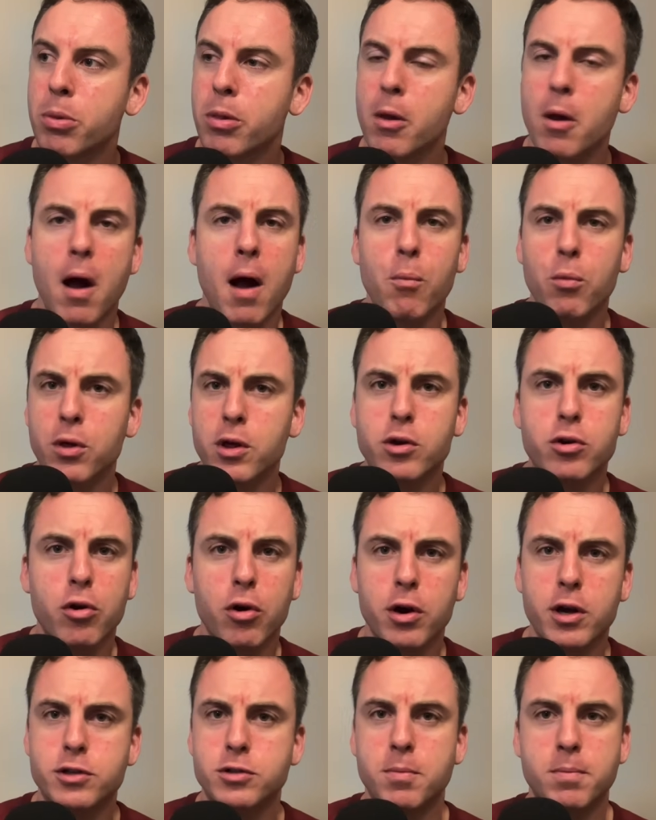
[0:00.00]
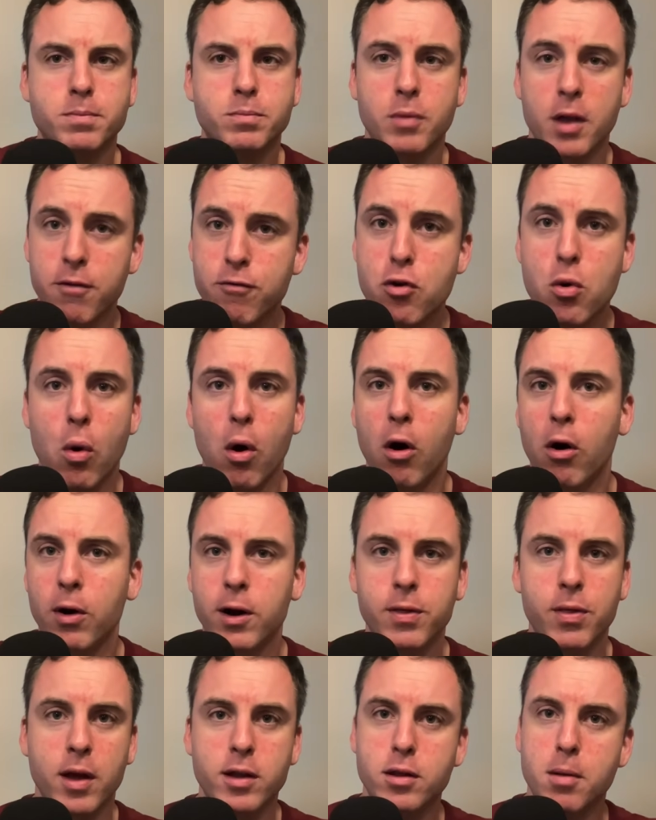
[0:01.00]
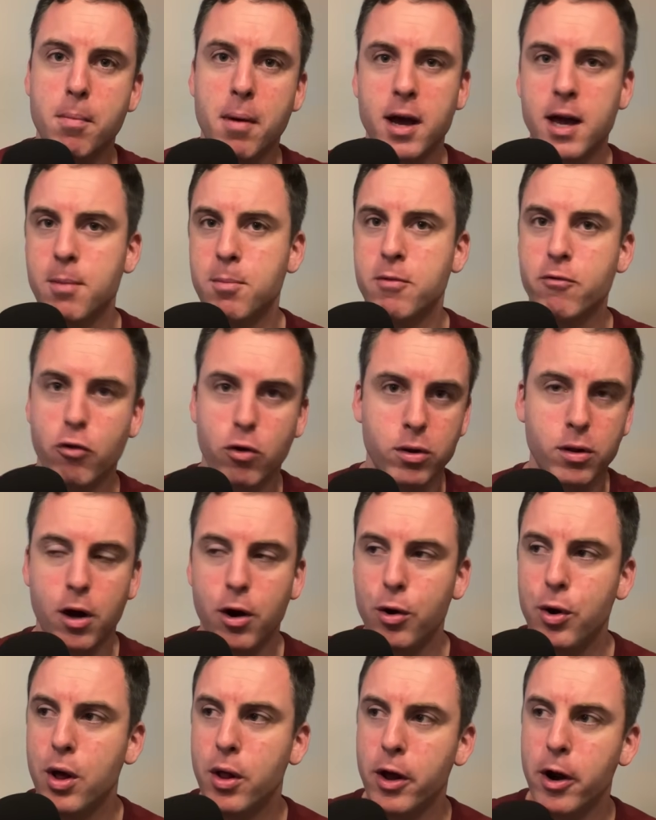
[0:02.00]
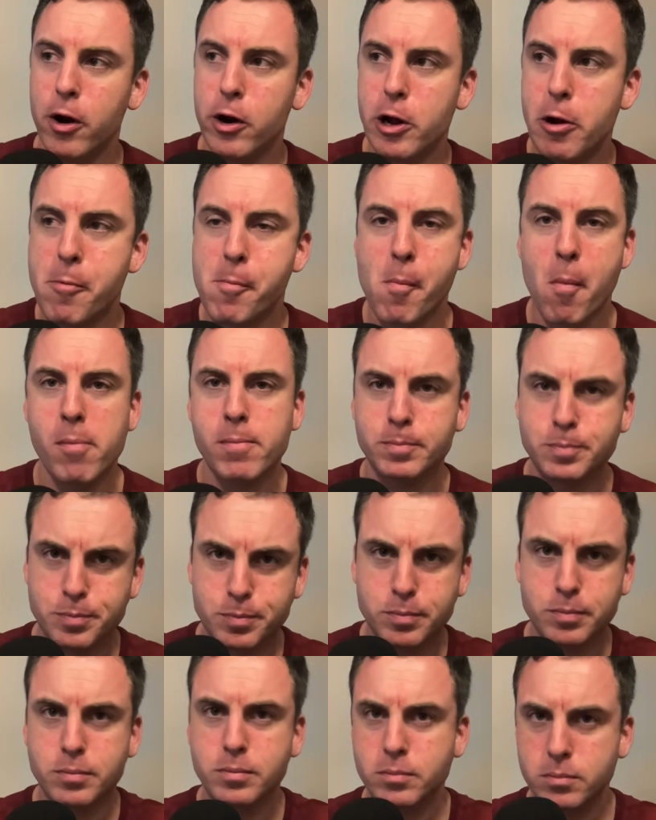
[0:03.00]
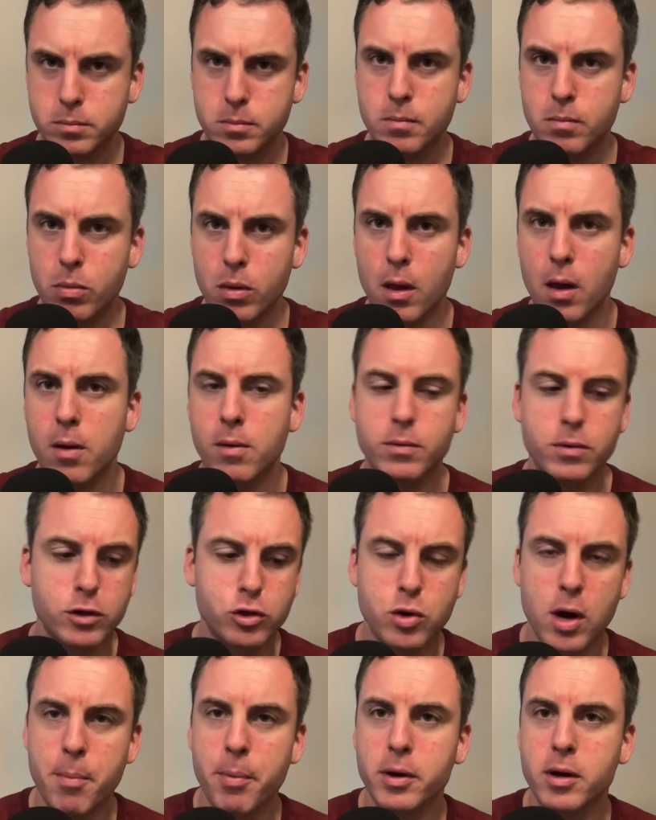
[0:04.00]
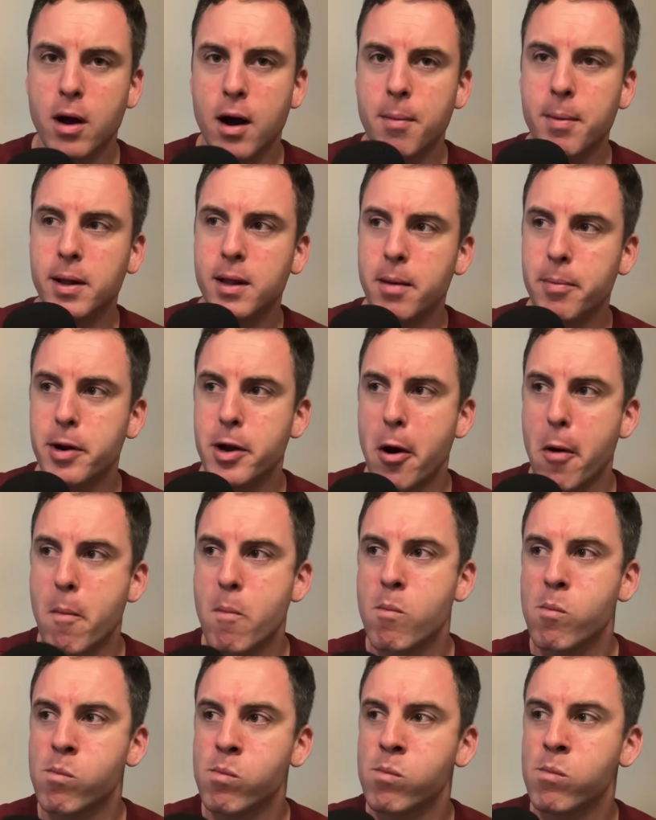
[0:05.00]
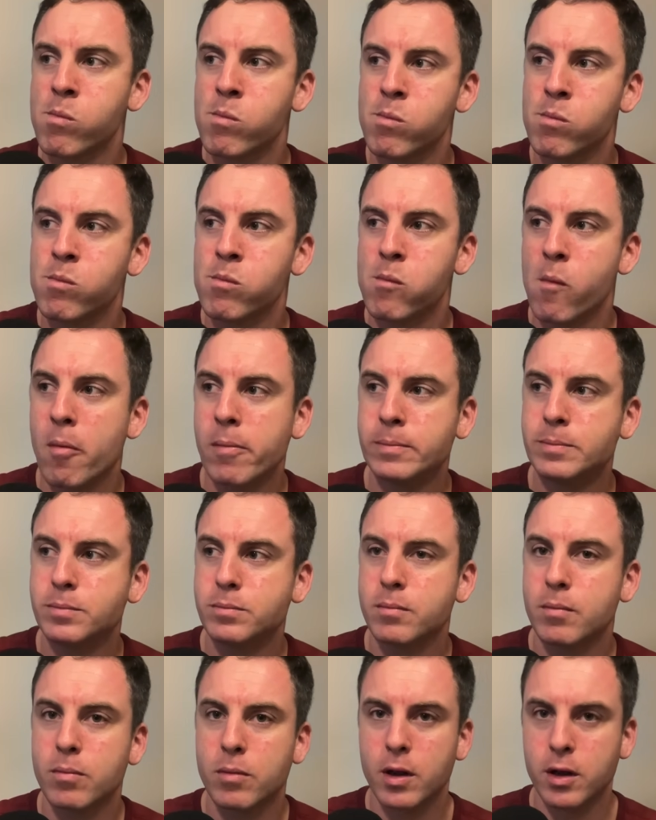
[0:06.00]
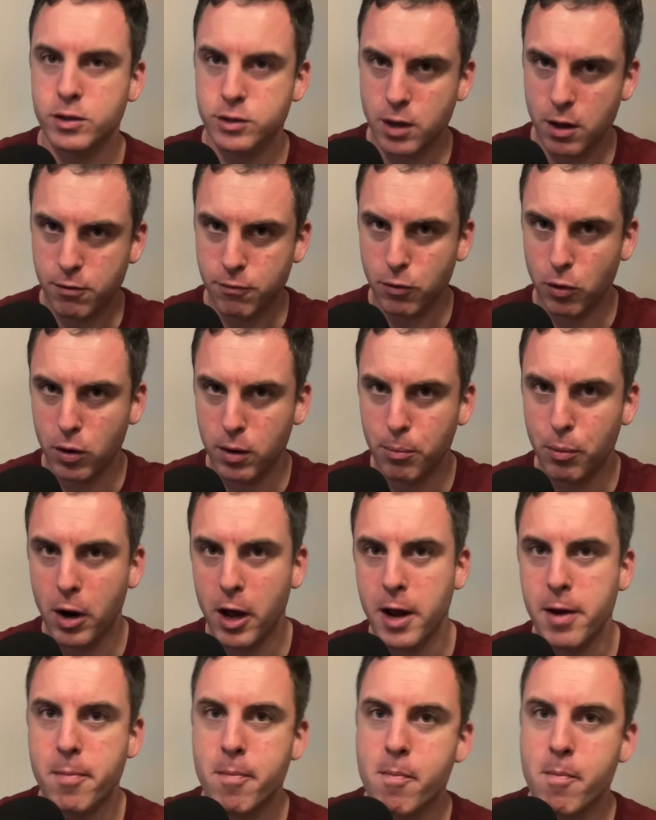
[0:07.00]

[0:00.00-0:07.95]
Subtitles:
I'm really curious if you are in the Miami, Fort Lauderdale area. Drop a comment, let me know. South Florida Pride.